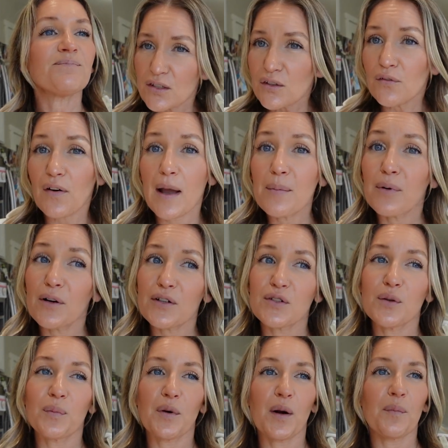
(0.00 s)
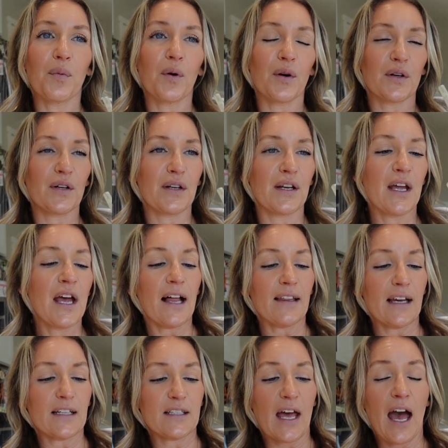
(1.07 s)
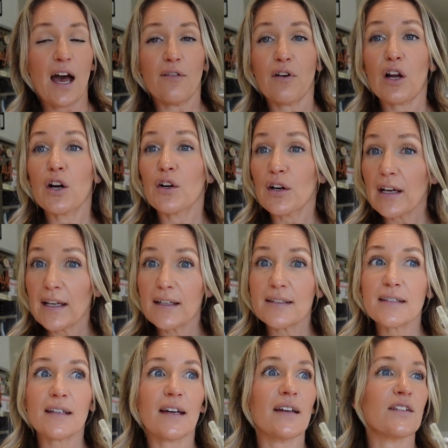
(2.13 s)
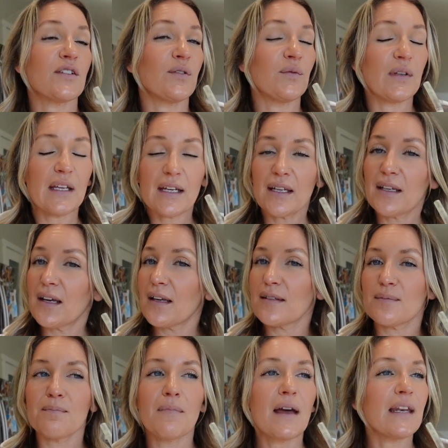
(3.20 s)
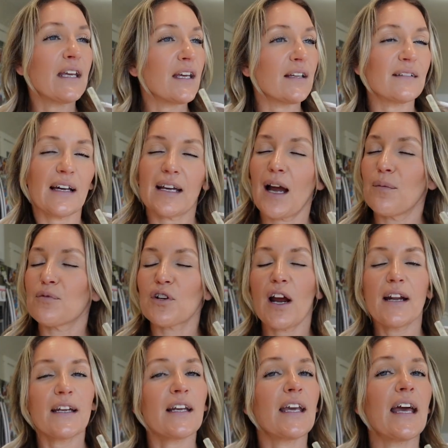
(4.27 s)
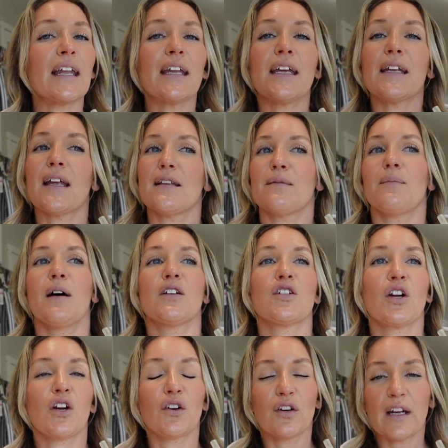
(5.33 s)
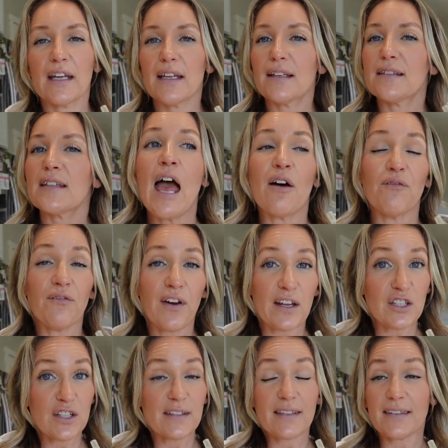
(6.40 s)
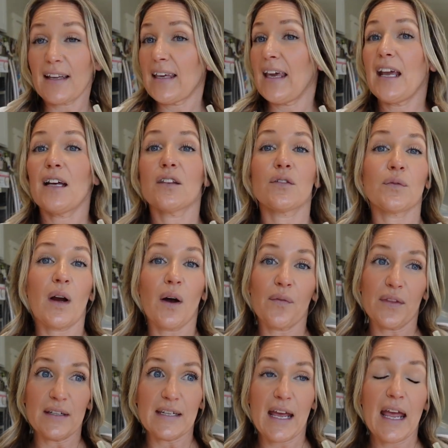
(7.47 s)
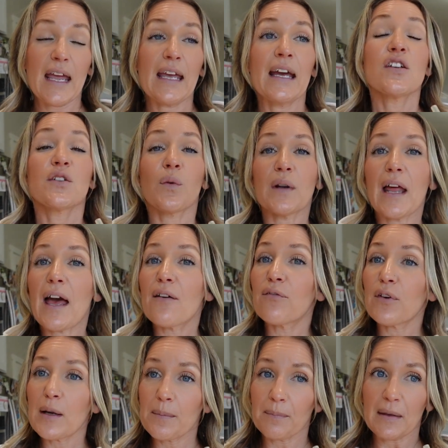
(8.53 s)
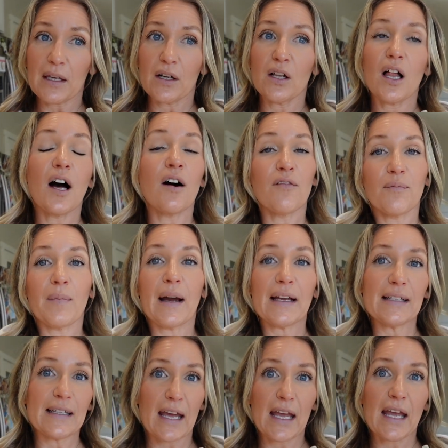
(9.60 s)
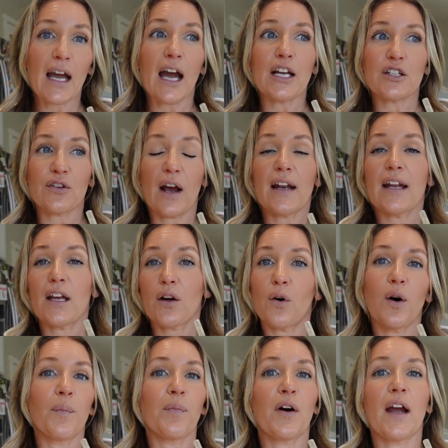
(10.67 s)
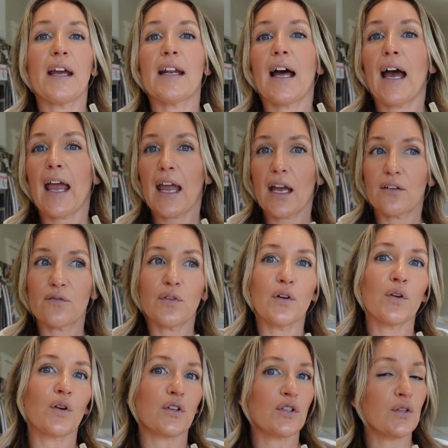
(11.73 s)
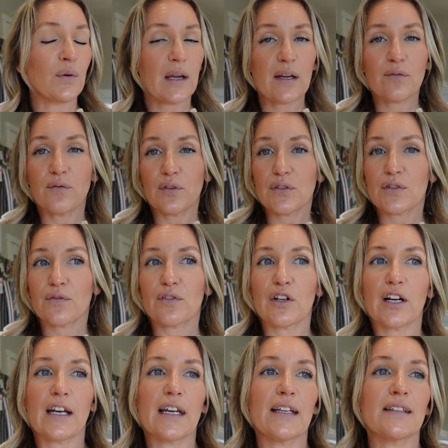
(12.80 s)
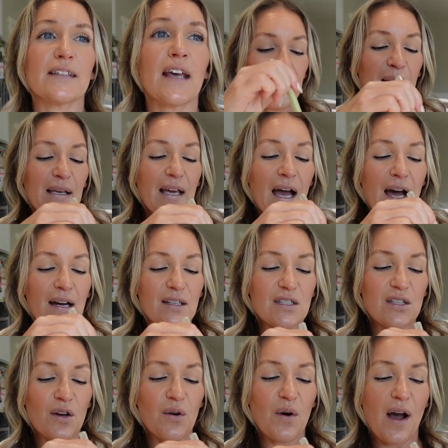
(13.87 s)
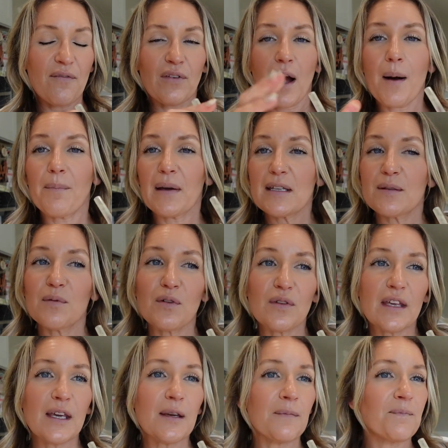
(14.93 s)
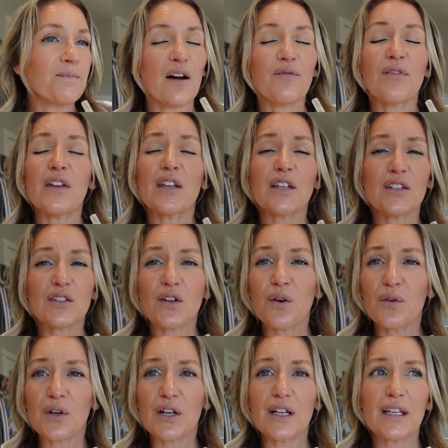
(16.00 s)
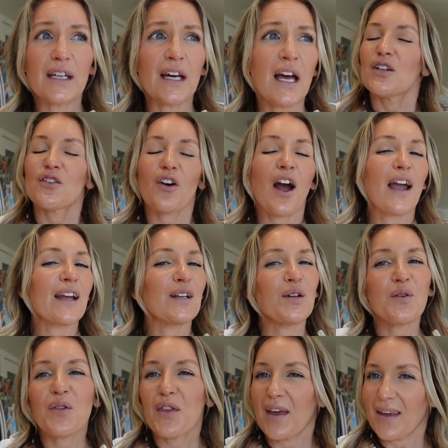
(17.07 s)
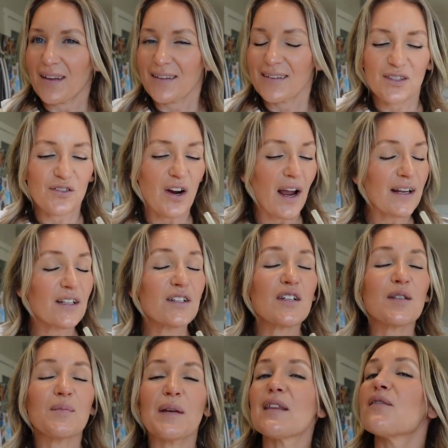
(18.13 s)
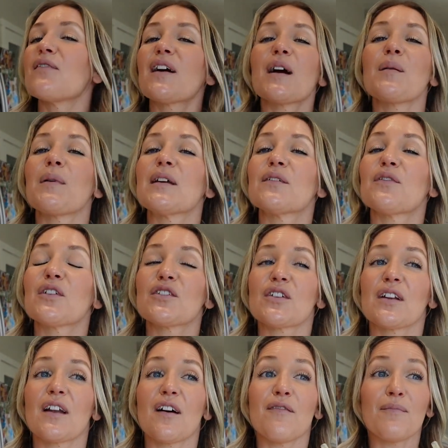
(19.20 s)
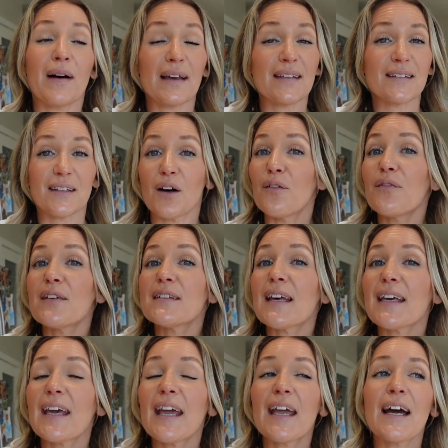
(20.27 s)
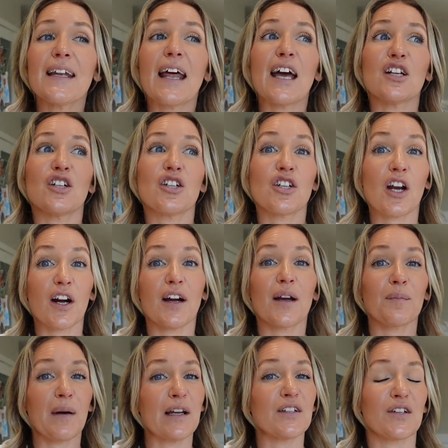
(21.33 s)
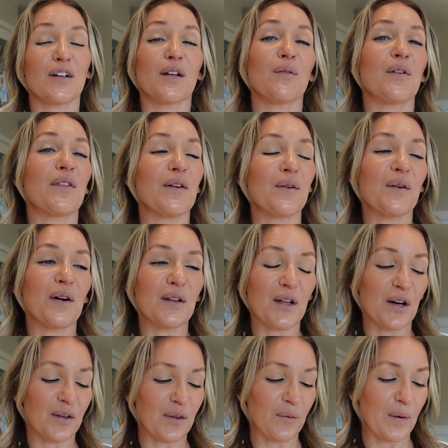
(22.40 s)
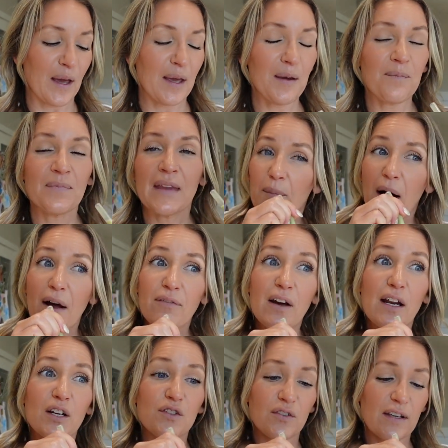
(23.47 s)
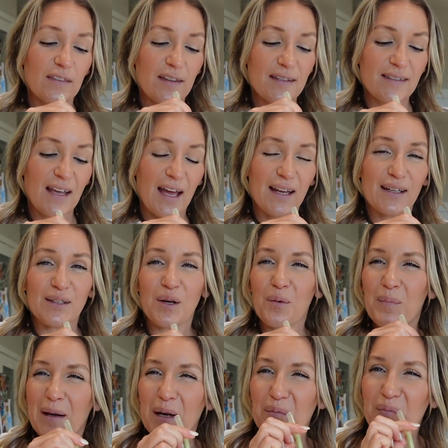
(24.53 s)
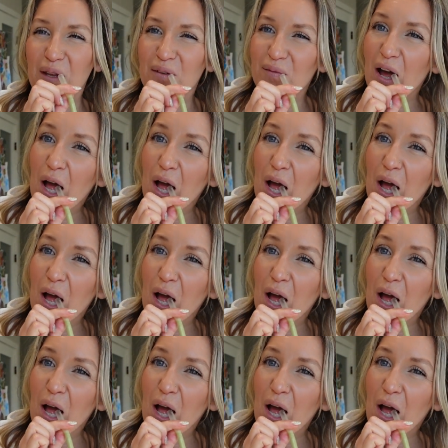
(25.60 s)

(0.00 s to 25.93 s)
So fiber is super important. I like to have greens because you need as many, like I'm trying to get in as much greens and veggies as I can throughout the day. So in every meal of my day, I try to incorporate a handful or 2 handfuls of greens. But yeah, so I've got my smoothie. I'm feeling so good, trying new things, trying to just be the very best version of myself as I can and sharing my journey with you along the way. I've got to drink this and go pick up Liv.